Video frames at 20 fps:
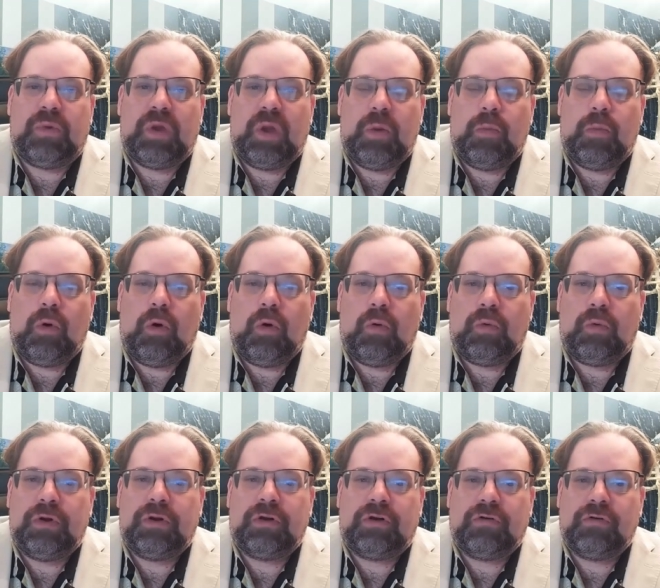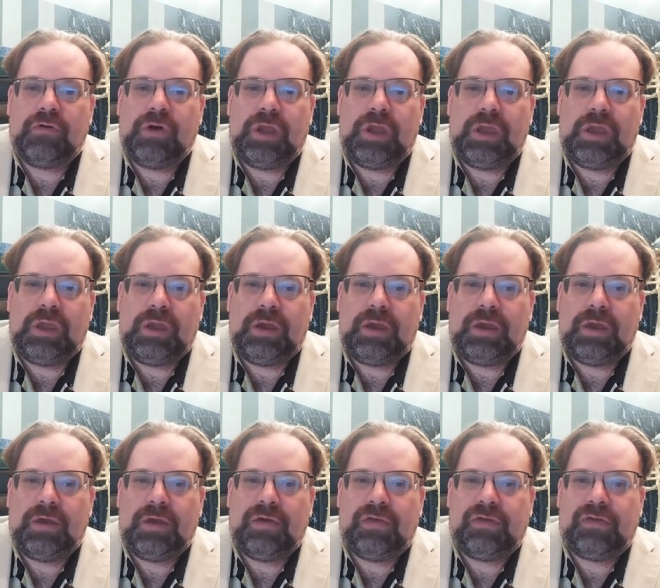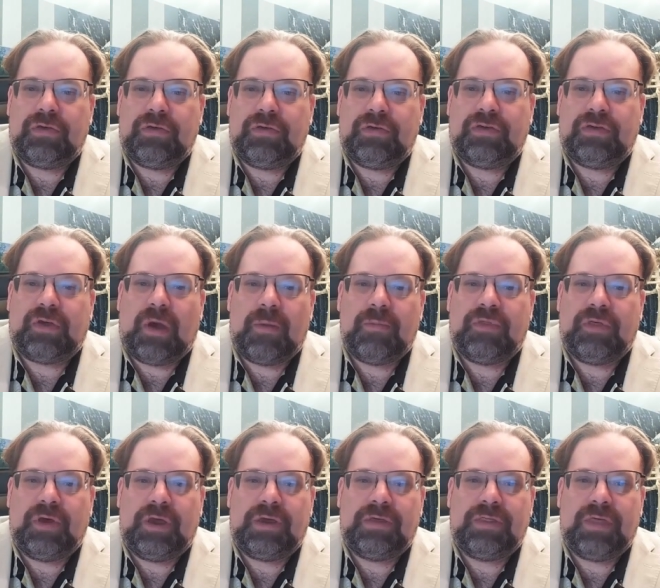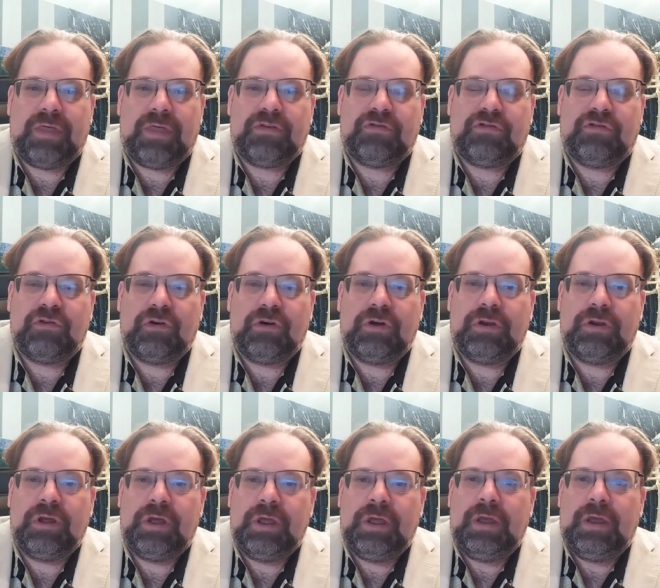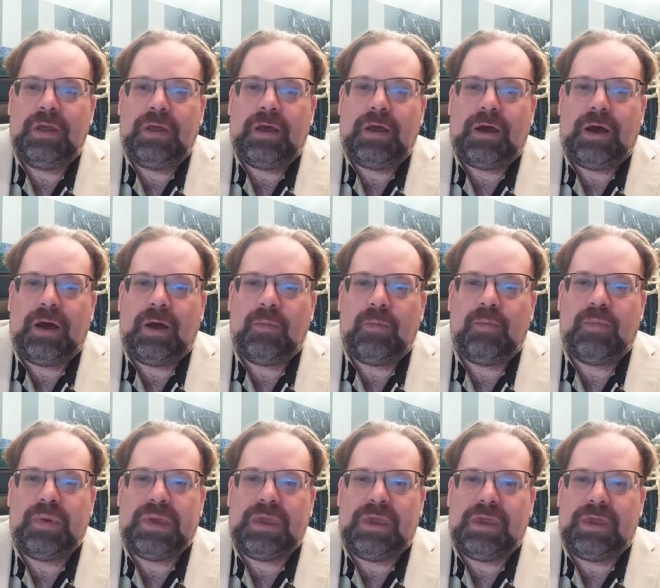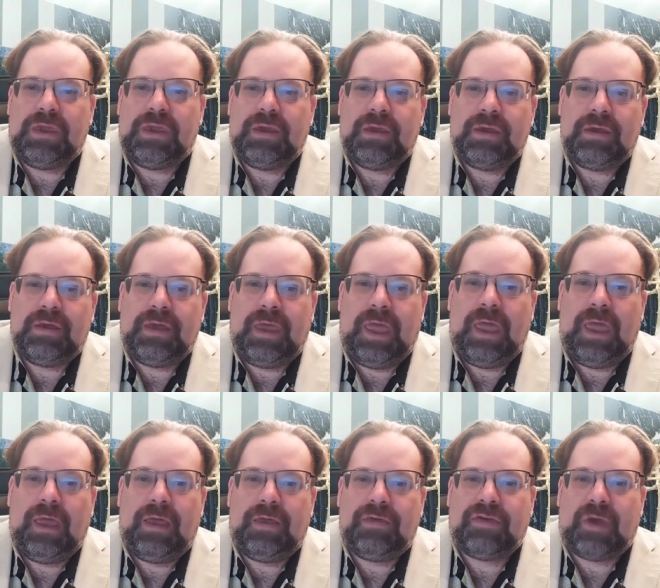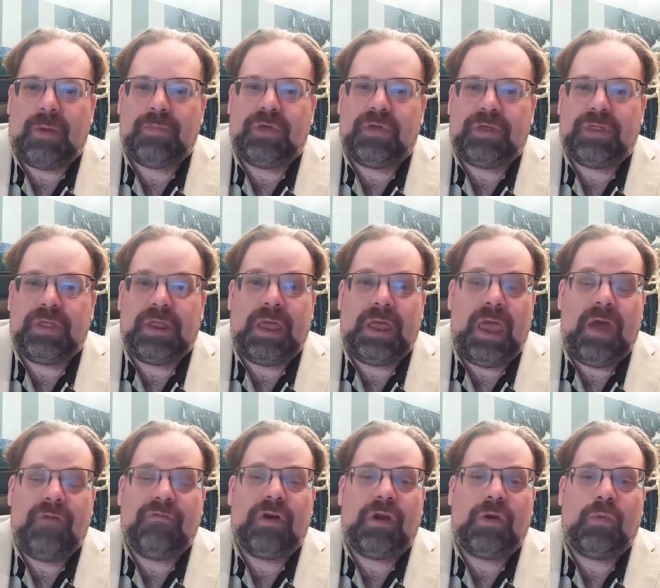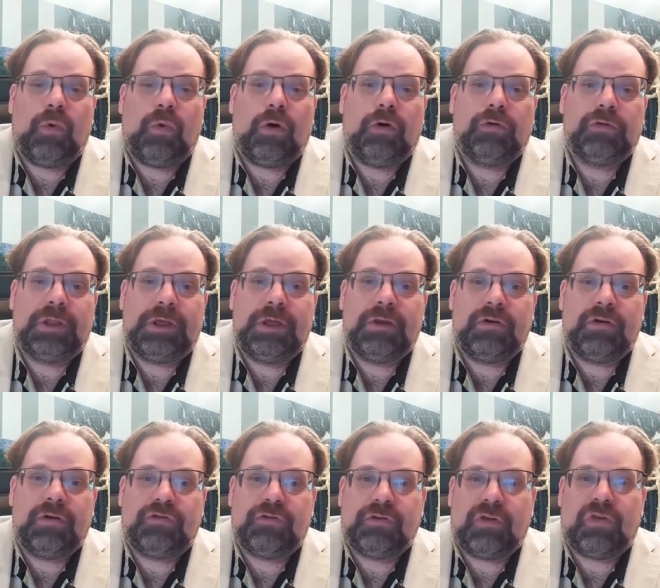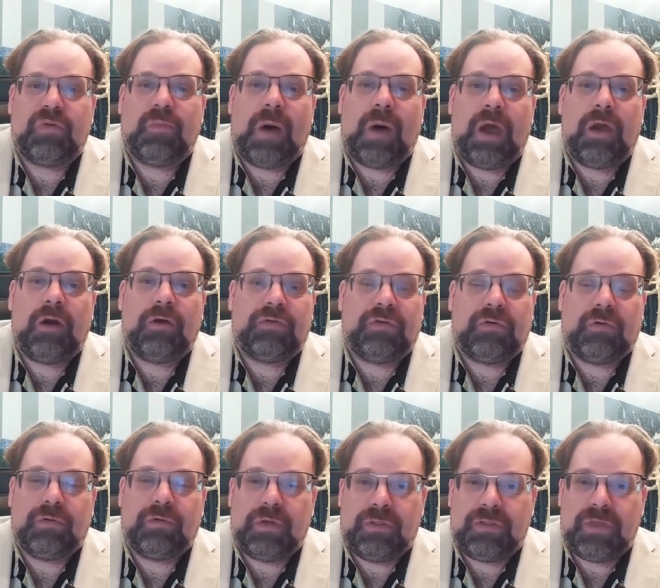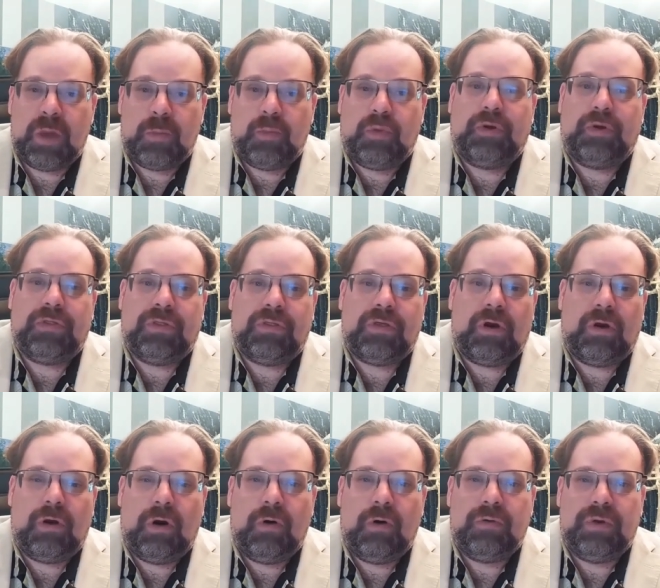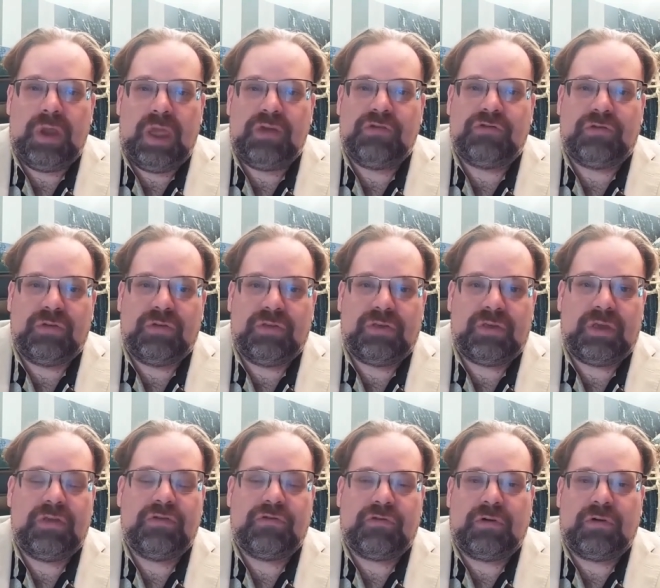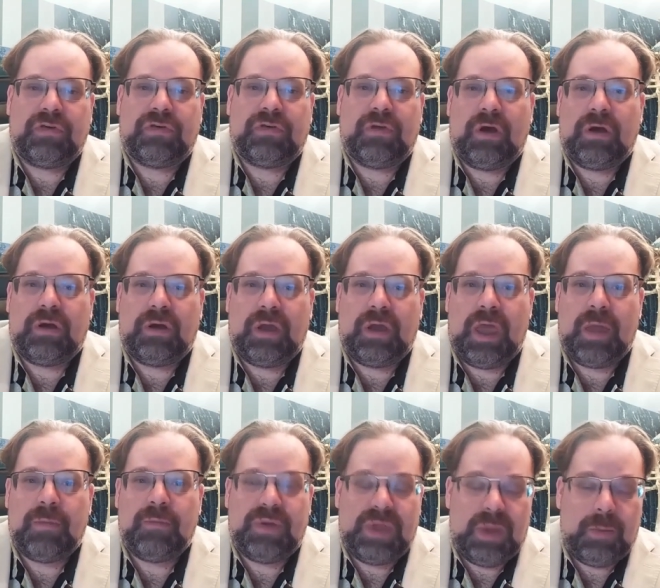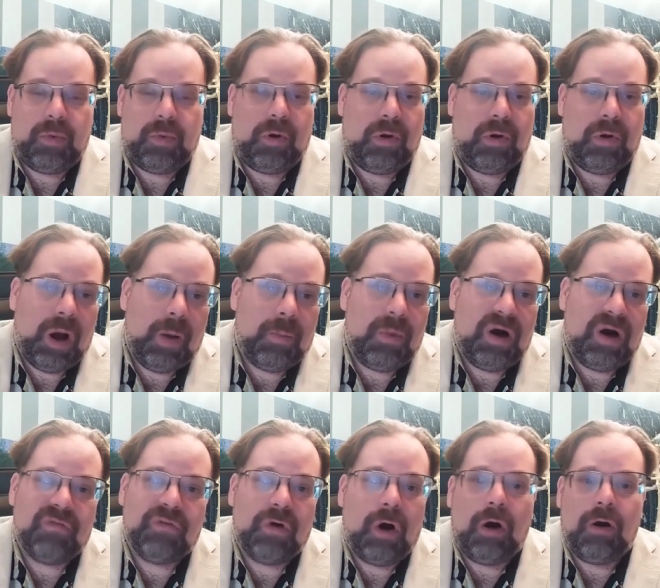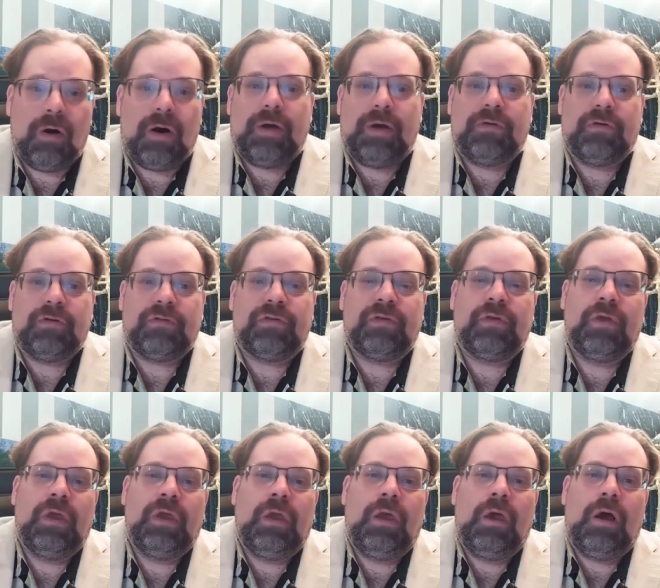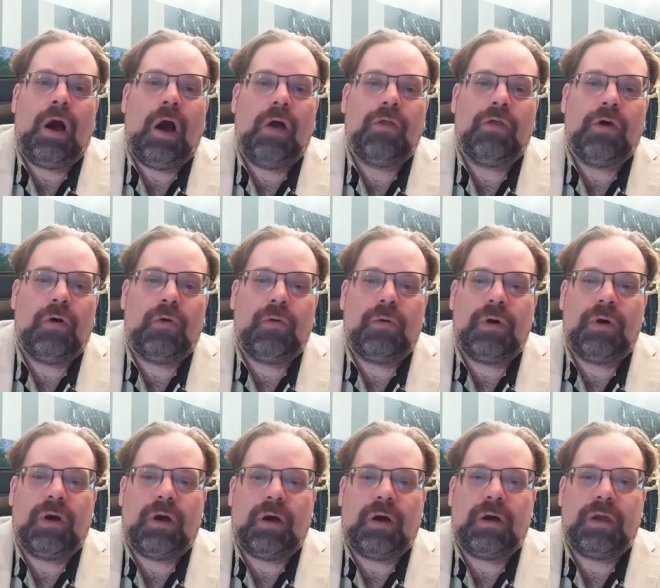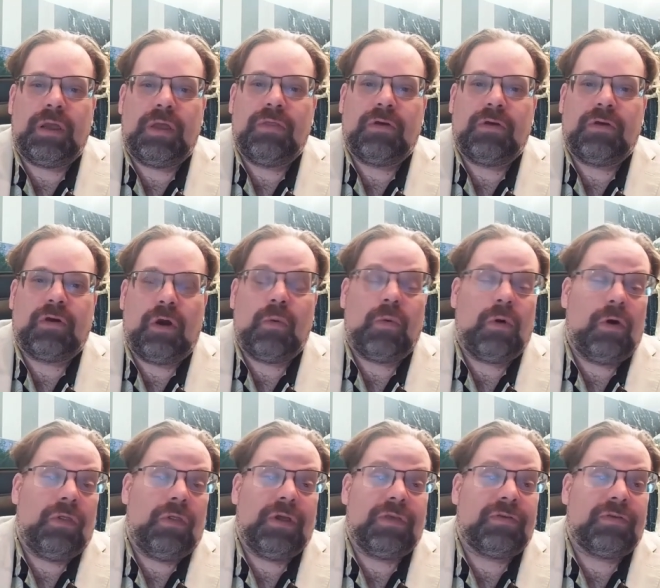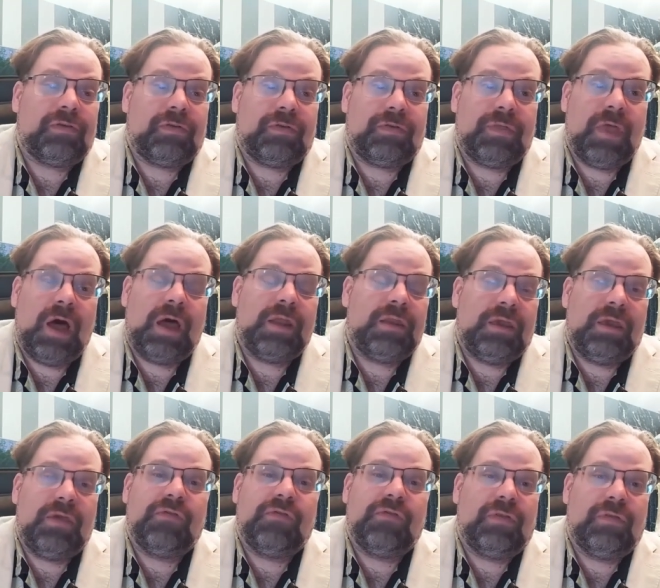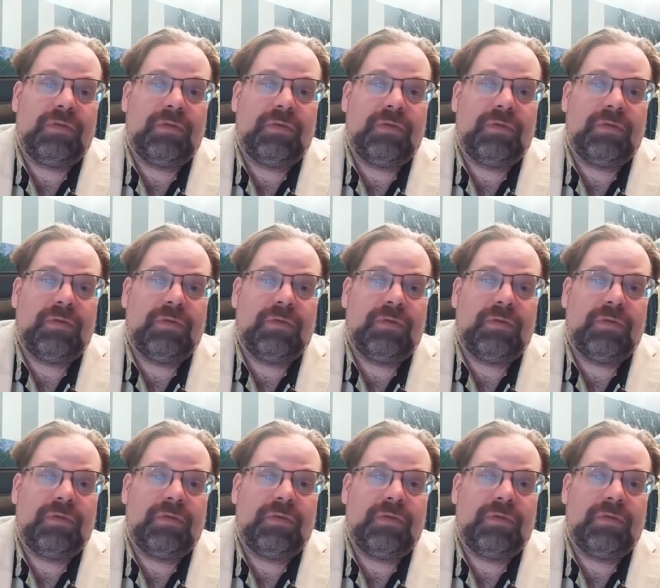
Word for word: people would agree is something that should uh, be something that every world leader should aspire to that they put their own nation's interest uh, and people above all others mm-hmm. although uh, in the current world that's not even